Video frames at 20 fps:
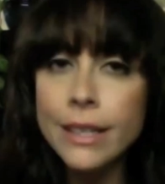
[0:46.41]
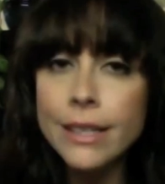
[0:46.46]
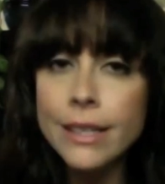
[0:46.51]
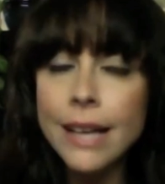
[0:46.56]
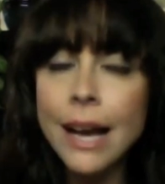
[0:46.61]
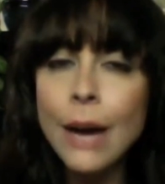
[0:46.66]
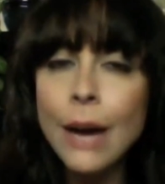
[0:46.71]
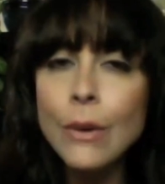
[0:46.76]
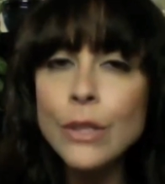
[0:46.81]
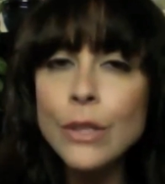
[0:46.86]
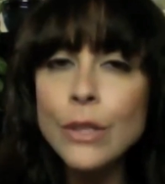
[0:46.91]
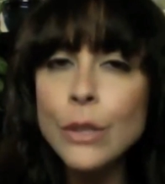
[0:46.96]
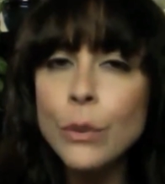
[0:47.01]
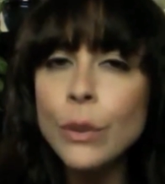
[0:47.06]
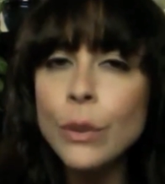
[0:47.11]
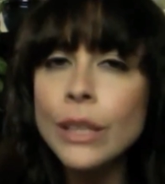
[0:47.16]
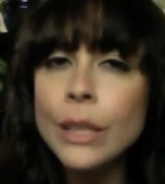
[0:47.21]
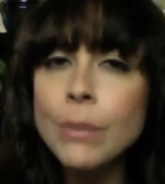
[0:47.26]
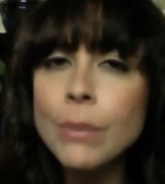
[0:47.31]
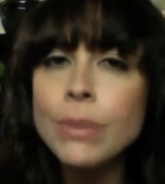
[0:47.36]
How is it
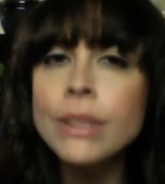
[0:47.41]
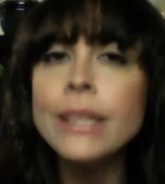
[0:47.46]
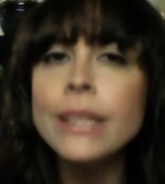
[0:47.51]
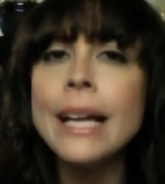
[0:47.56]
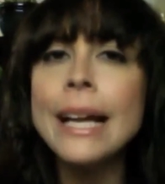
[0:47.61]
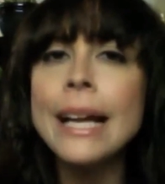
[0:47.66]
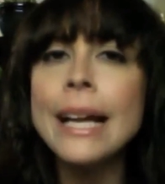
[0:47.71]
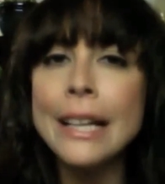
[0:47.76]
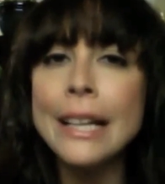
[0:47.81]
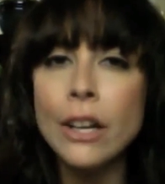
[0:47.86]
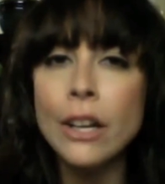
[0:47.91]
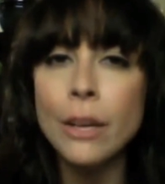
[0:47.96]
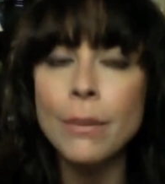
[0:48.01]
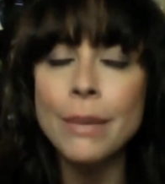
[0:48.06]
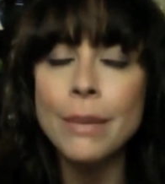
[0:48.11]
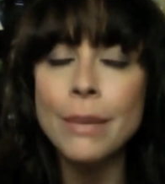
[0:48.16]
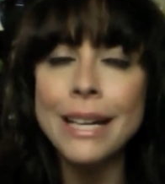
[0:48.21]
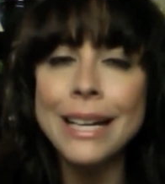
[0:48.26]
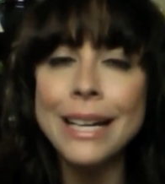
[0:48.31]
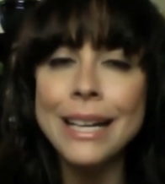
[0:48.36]
really planning on
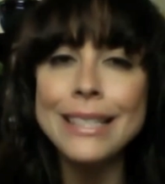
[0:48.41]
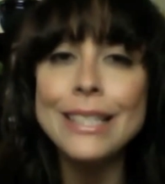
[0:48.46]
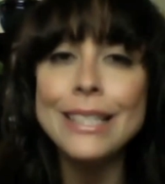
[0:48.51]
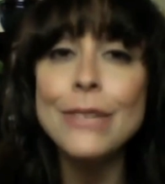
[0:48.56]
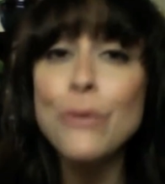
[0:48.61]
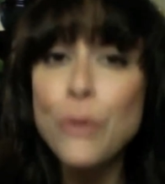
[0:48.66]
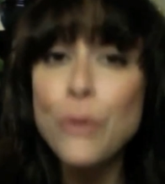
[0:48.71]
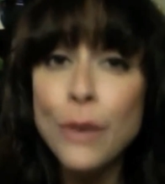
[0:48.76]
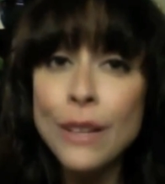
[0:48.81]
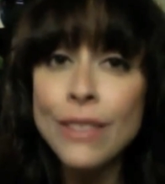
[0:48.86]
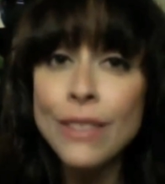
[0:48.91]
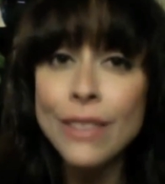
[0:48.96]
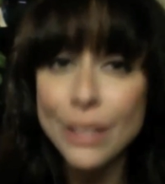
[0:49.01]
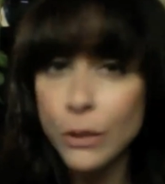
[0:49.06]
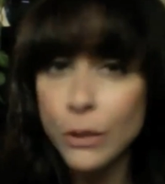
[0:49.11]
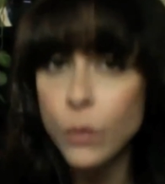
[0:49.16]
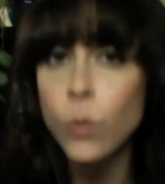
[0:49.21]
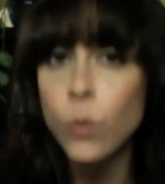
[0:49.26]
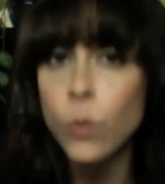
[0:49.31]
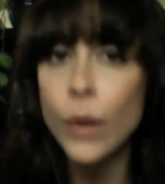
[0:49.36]
being different
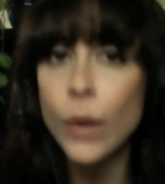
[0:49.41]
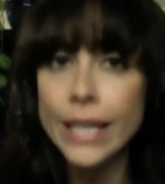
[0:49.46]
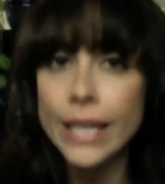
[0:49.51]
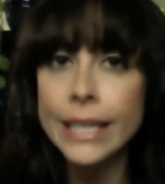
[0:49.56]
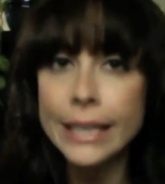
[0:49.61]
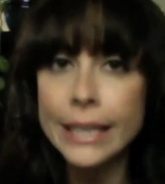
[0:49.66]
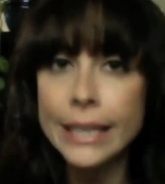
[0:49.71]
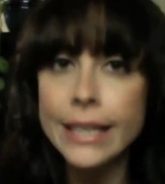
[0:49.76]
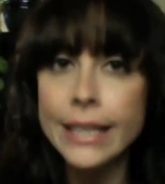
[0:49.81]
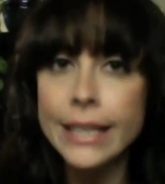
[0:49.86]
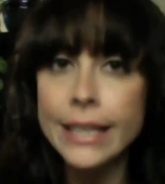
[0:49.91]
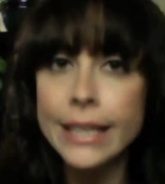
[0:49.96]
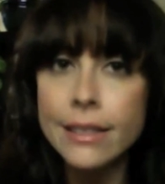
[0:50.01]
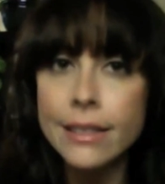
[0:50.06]
than WikiLeaks?